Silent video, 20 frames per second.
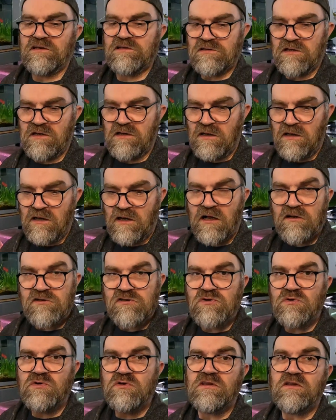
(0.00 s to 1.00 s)
days. I'll
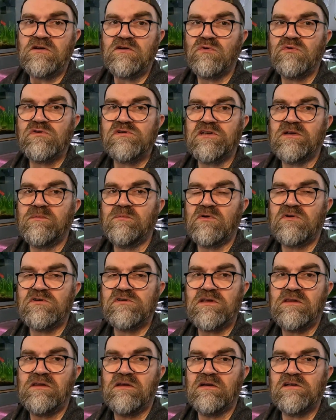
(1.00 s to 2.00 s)
show you the dosing because
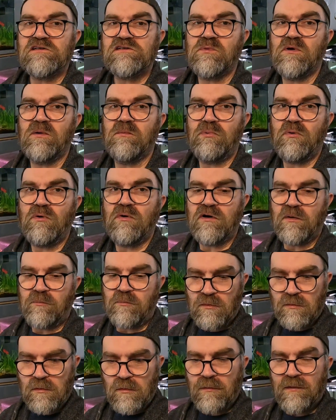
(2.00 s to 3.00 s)
I think that's quite important. I'll
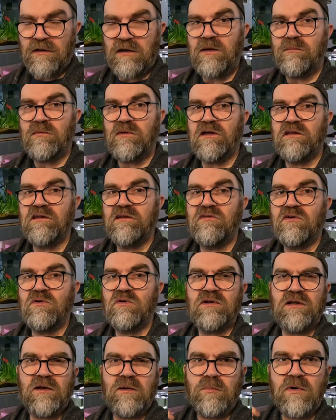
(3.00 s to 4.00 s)
probably name that in the video
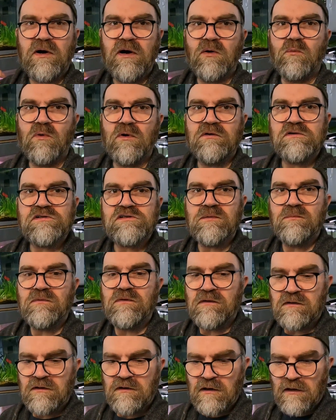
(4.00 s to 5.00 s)
like part 1 or
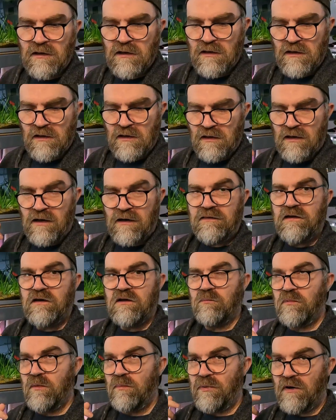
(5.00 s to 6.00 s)
something, and then
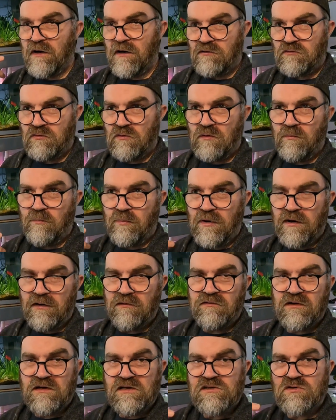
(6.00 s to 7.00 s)
it'll be part 2 and part
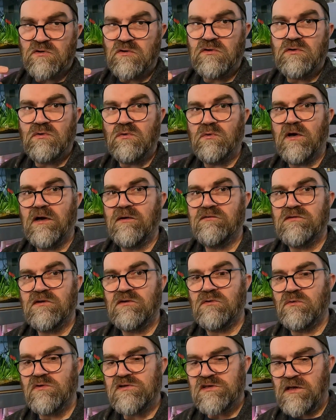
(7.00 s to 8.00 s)
3 so you know how to
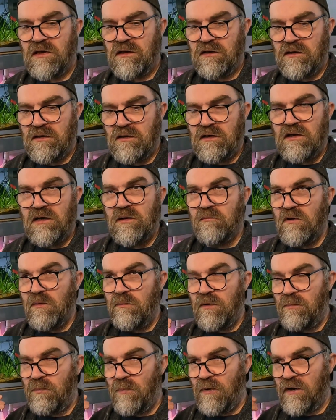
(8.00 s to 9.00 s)
dose it.
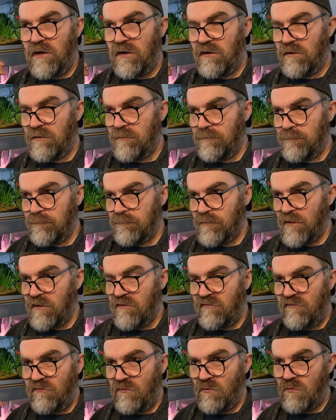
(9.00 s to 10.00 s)
Maybe part
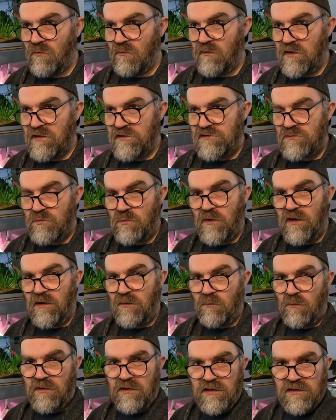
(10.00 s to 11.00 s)
4 is
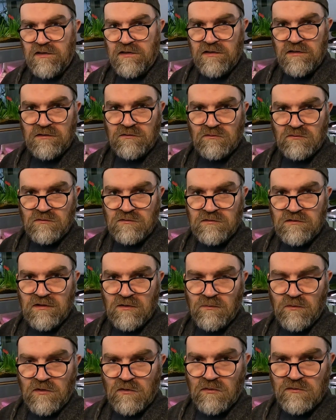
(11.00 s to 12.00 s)
when we deal
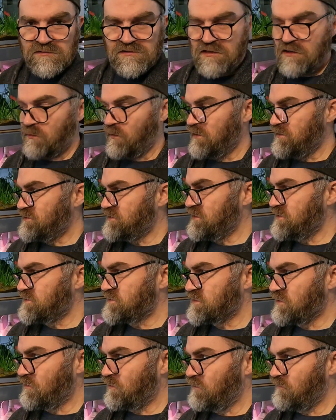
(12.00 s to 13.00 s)
with the
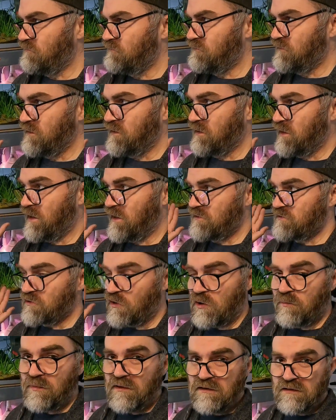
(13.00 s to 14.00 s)
consequences of the Hydra
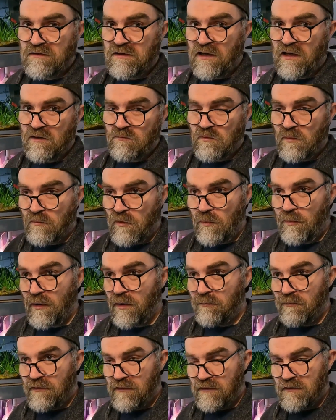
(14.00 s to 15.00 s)
all being dead and we mop
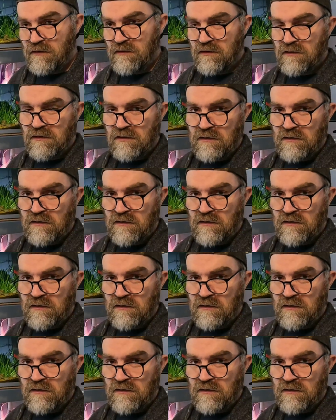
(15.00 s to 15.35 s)
up the